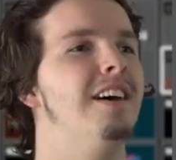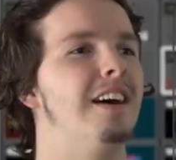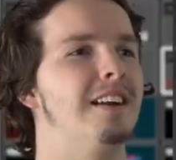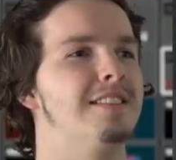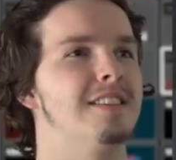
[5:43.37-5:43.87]

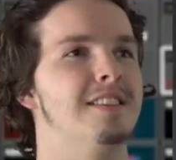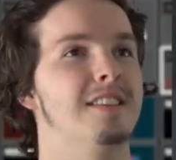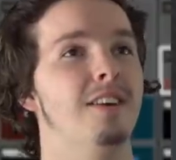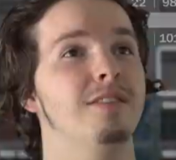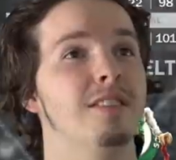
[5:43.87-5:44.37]
Against the
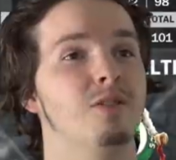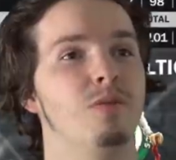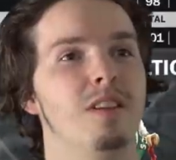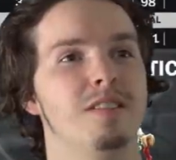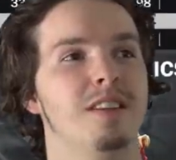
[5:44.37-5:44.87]
Celtics, we
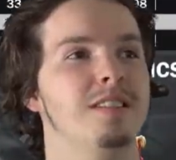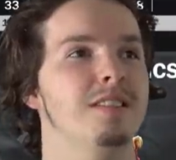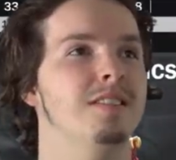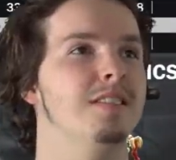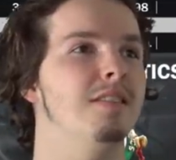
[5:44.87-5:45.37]
lost against the
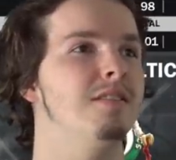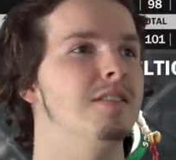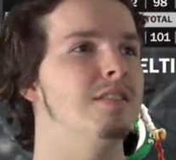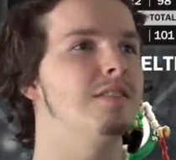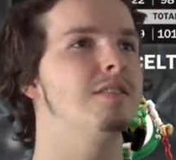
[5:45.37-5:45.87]

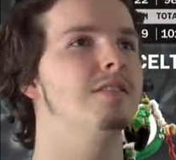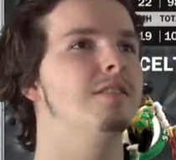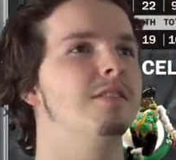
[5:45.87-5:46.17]
Celtics.